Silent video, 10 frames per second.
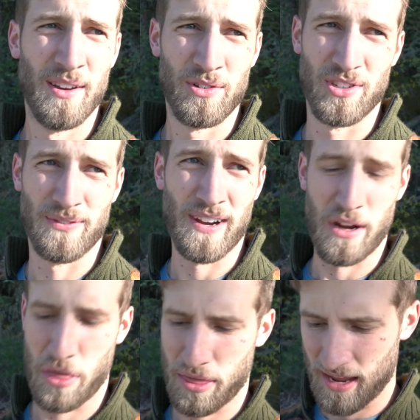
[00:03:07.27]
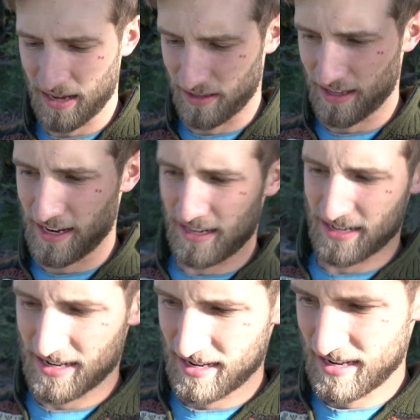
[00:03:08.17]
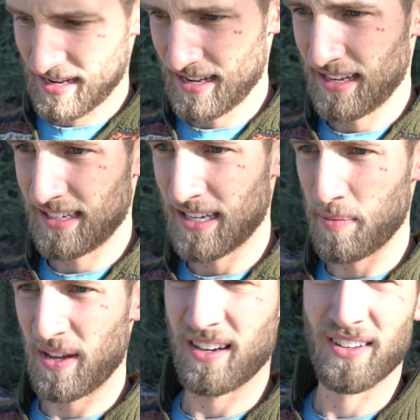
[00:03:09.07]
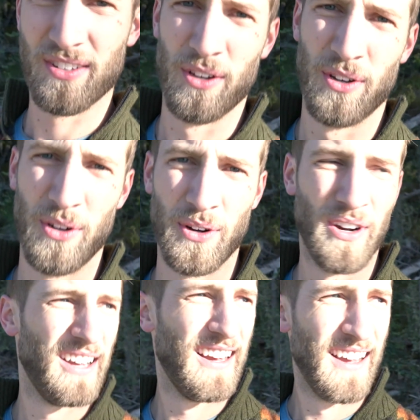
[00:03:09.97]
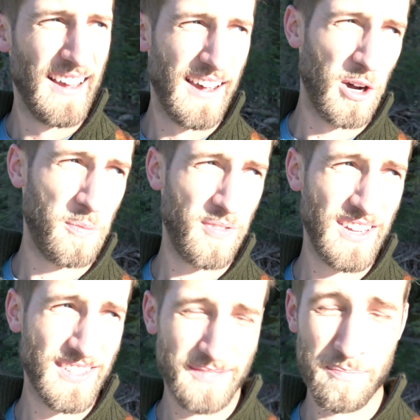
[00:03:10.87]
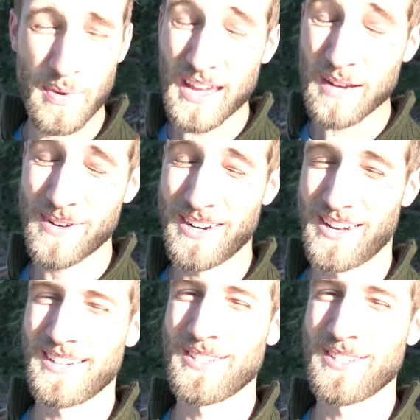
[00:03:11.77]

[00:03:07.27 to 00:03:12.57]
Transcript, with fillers: which is very thin, light tippet. So hopefully it's big, but not